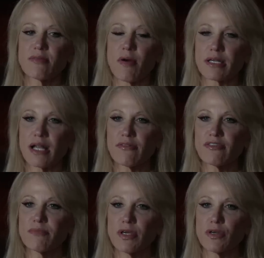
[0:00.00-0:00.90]
remark, not, not,
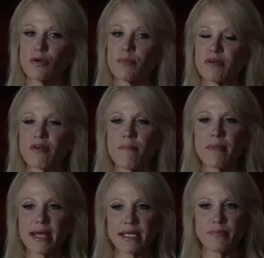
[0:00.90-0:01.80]
from you, but yeah.
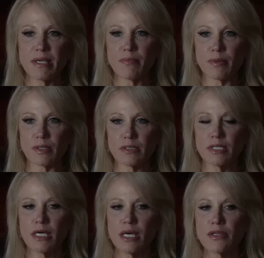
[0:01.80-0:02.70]
from many people.
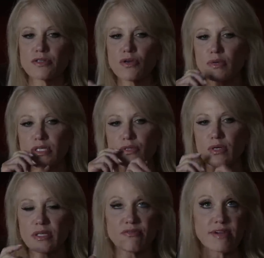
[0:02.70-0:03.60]
There's always
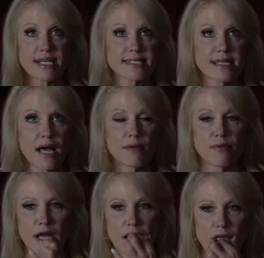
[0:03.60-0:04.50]
sort of the raised
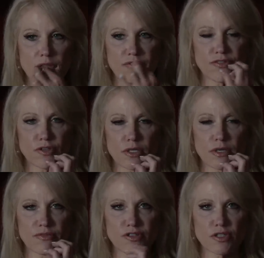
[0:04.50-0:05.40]
eyebrow, the
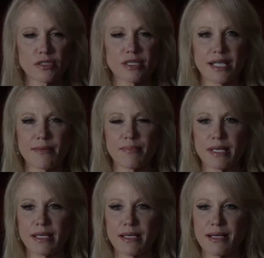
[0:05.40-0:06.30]
furl, furled about lip. Trump